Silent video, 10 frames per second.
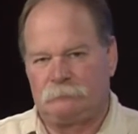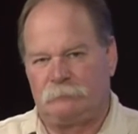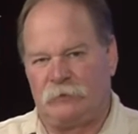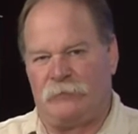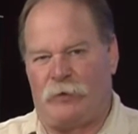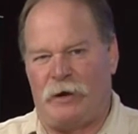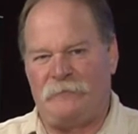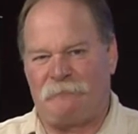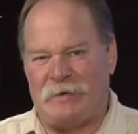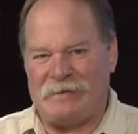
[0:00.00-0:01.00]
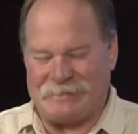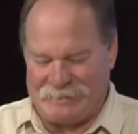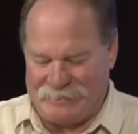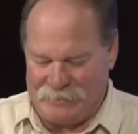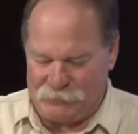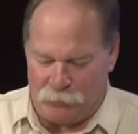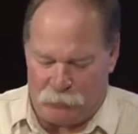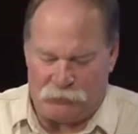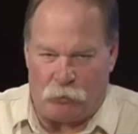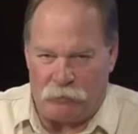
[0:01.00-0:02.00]
Lavoy Finney
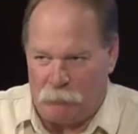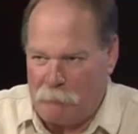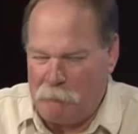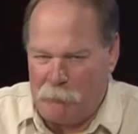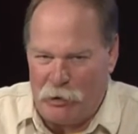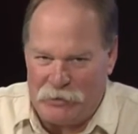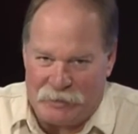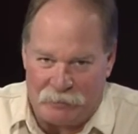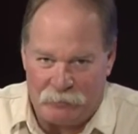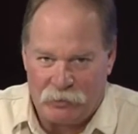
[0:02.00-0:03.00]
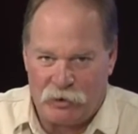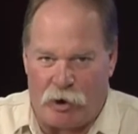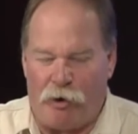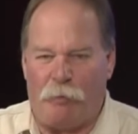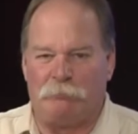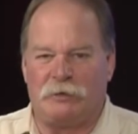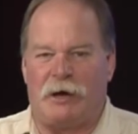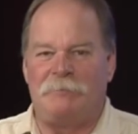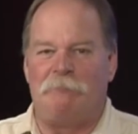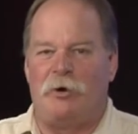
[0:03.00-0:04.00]
was murdered, cold
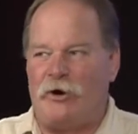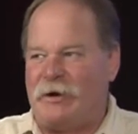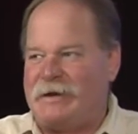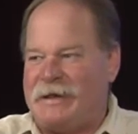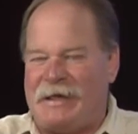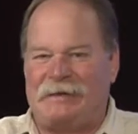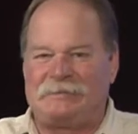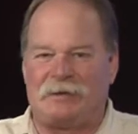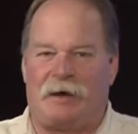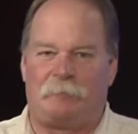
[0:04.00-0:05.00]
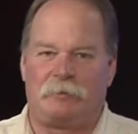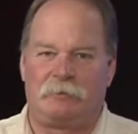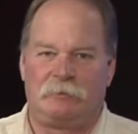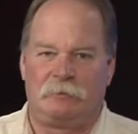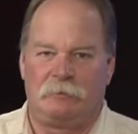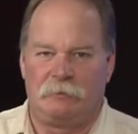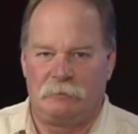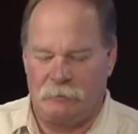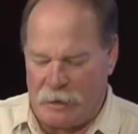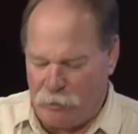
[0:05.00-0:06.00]
blood murdered, hands up.
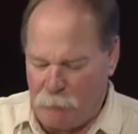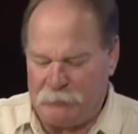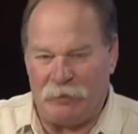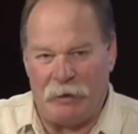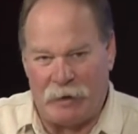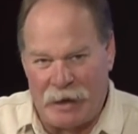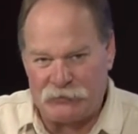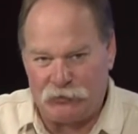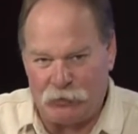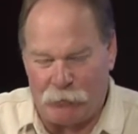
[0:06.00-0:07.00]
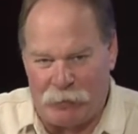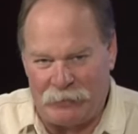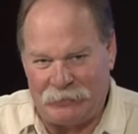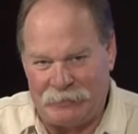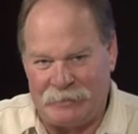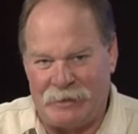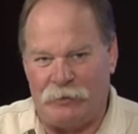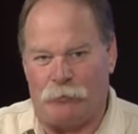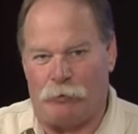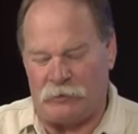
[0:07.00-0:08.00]
I asked you to go on the internet
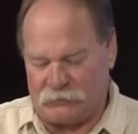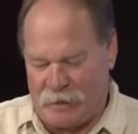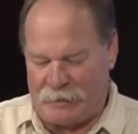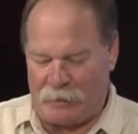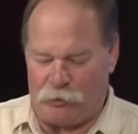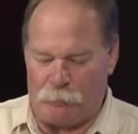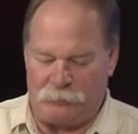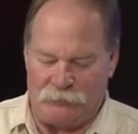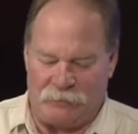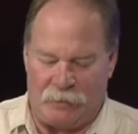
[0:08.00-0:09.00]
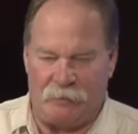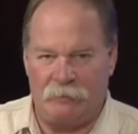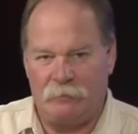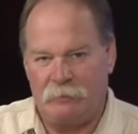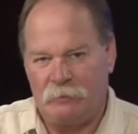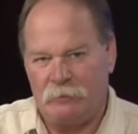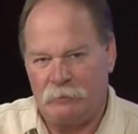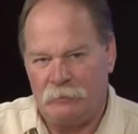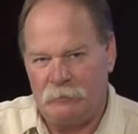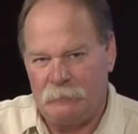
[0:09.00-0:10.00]
and watch that, and I hope you did.
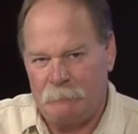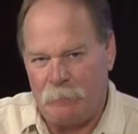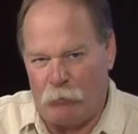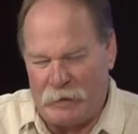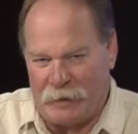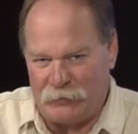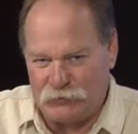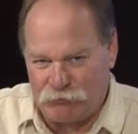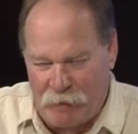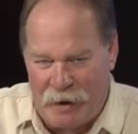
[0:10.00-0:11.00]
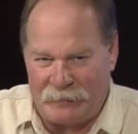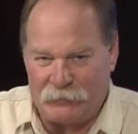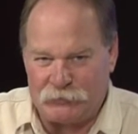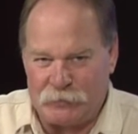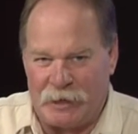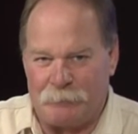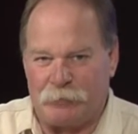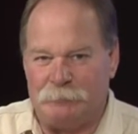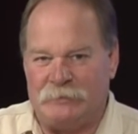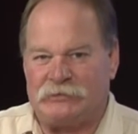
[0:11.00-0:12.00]
We are trying to get
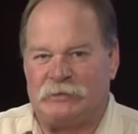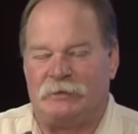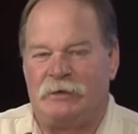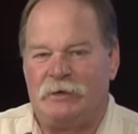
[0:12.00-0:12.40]
permission